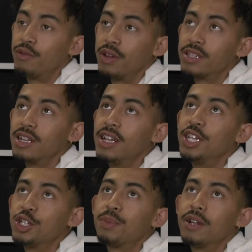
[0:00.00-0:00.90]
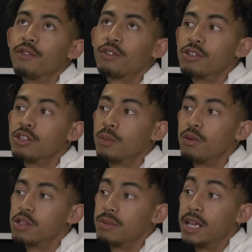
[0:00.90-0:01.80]
It's the linchpin of
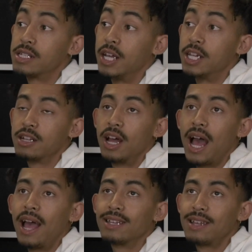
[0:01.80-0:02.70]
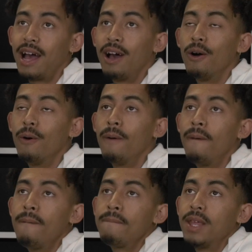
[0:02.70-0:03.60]
consumerism, that, isn't it? It's like
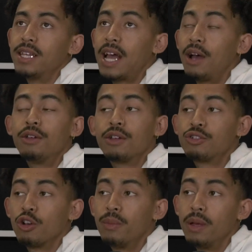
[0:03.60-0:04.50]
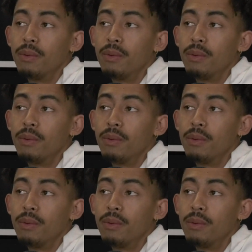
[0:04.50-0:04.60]
it's how you control people.